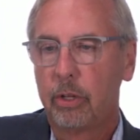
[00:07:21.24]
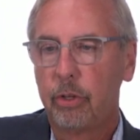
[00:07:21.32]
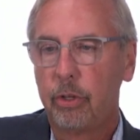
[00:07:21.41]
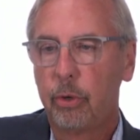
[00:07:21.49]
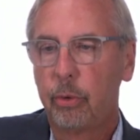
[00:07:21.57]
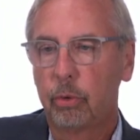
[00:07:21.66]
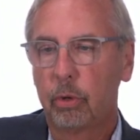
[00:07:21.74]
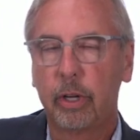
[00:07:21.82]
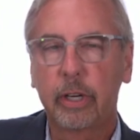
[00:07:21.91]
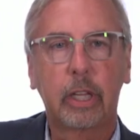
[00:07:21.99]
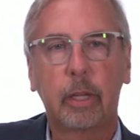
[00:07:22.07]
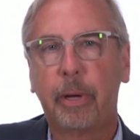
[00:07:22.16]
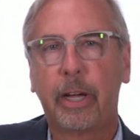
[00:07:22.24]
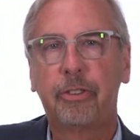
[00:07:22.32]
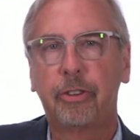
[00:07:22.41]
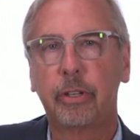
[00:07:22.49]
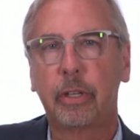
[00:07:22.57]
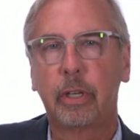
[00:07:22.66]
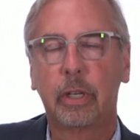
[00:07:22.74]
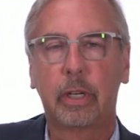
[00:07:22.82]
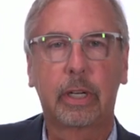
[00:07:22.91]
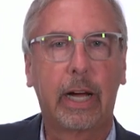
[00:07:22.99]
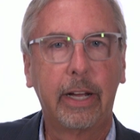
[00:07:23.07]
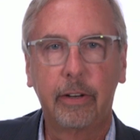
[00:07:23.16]
You look at the patient
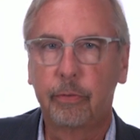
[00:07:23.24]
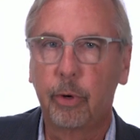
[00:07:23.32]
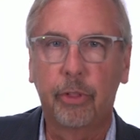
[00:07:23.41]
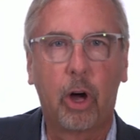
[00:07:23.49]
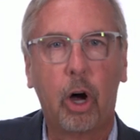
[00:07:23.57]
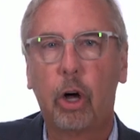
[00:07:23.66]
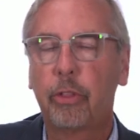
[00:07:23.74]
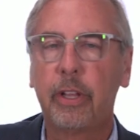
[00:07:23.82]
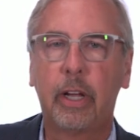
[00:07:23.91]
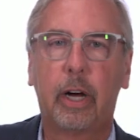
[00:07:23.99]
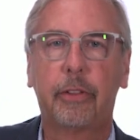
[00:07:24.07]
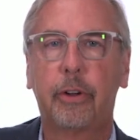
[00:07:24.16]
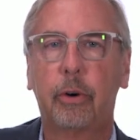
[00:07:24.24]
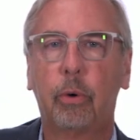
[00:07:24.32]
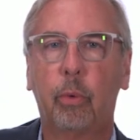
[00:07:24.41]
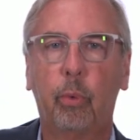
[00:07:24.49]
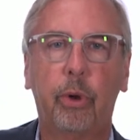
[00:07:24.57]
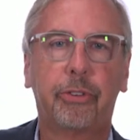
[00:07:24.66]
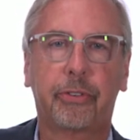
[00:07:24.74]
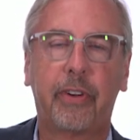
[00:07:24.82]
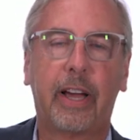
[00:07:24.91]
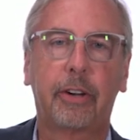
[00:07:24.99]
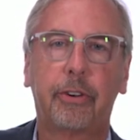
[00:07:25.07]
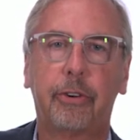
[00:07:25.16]
kind of with all the other risk
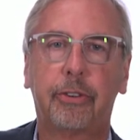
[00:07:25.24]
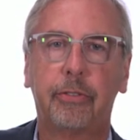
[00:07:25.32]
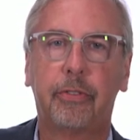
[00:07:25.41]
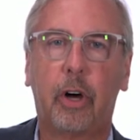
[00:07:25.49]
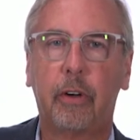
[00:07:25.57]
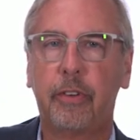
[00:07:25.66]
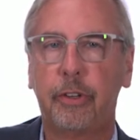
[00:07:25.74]
factors involved.